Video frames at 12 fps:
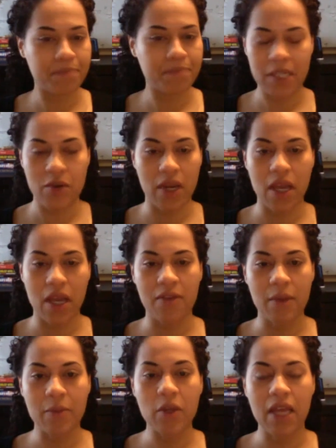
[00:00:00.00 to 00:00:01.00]
if I'm
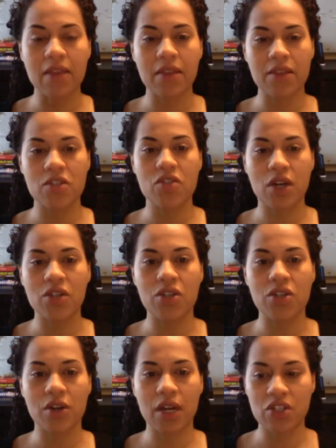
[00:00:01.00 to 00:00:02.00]
looking at the
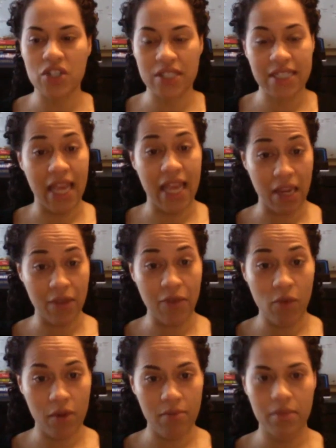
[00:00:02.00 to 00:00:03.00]
structure in just cake
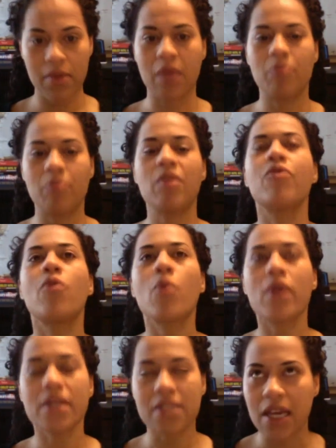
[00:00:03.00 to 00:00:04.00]
form, like before
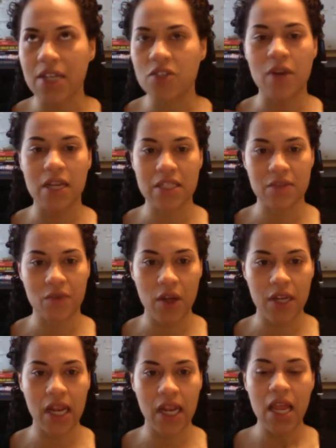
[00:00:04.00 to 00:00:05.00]
it's iced or has
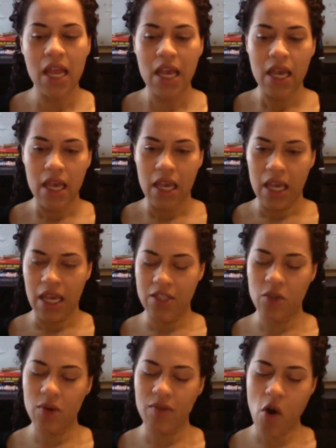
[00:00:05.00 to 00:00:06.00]
fondant, it's
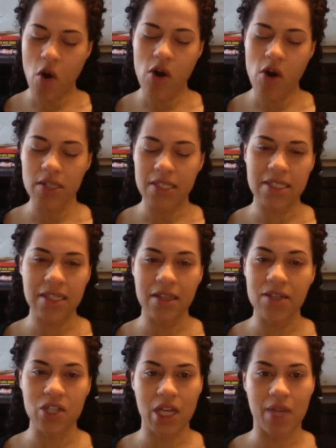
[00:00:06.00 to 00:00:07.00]
sort of hard to see the
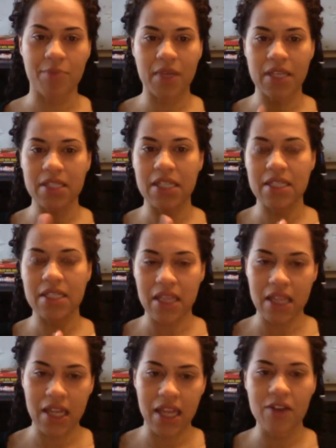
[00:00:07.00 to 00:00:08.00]
shape because I see the
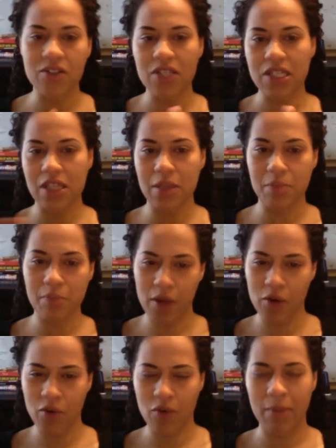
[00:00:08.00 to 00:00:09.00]
layers, I see the
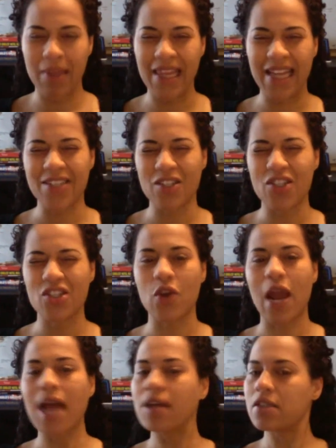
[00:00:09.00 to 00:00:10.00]
buttercream, and that
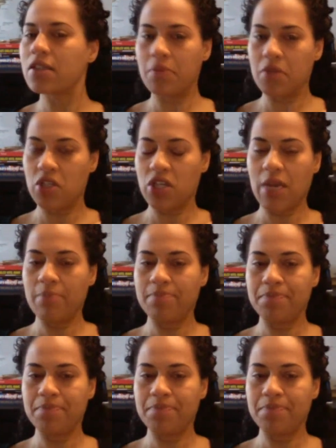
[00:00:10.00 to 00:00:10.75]
distracts from the shape.